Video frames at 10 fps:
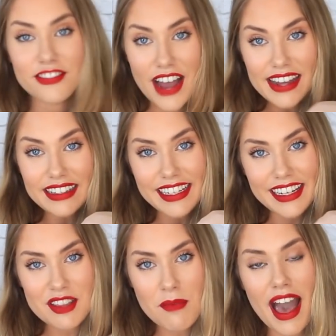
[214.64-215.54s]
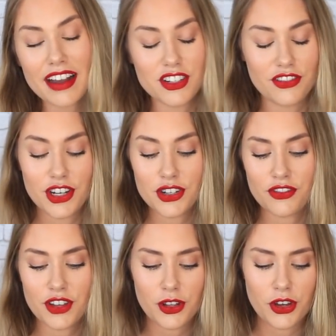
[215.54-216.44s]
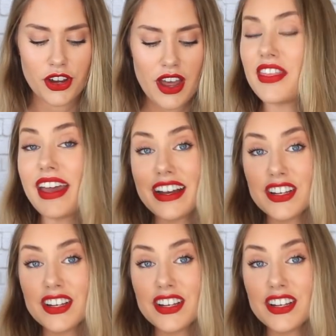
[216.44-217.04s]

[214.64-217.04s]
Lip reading: finally in the pack, to finish off the glow, they